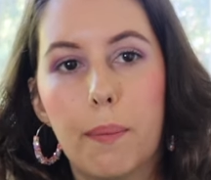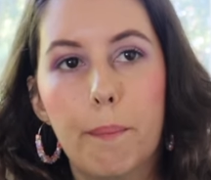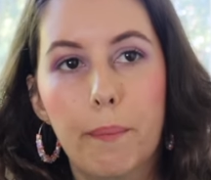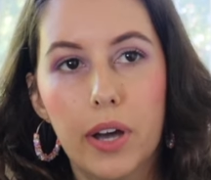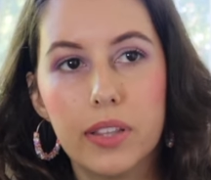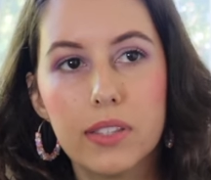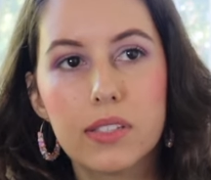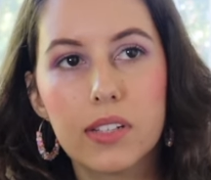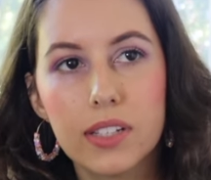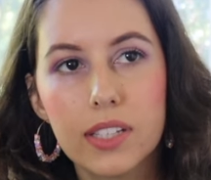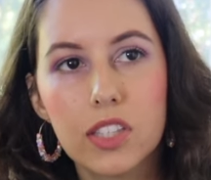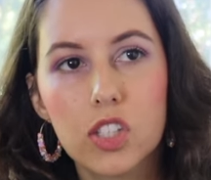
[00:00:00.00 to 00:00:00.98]
months to
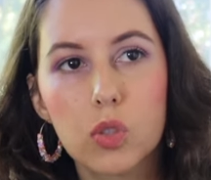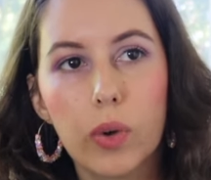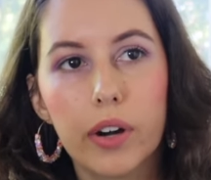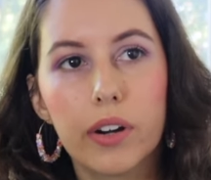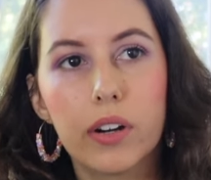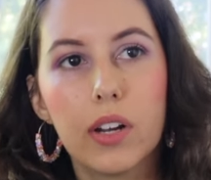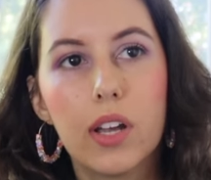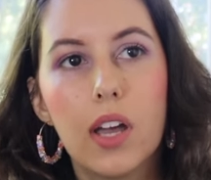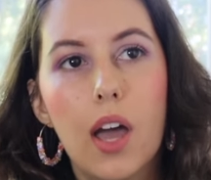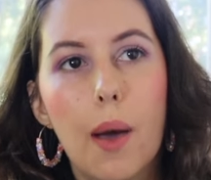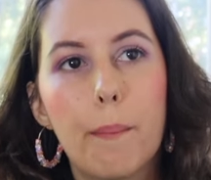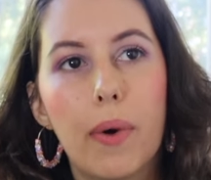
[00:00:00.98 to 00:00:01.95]
knit the sweater,
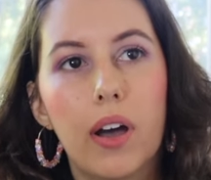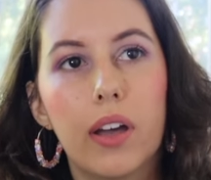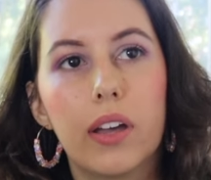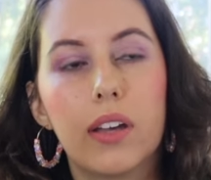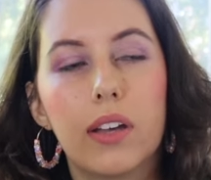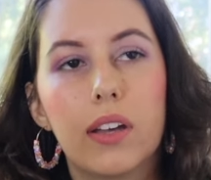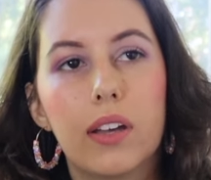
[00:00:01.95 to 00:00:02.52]
but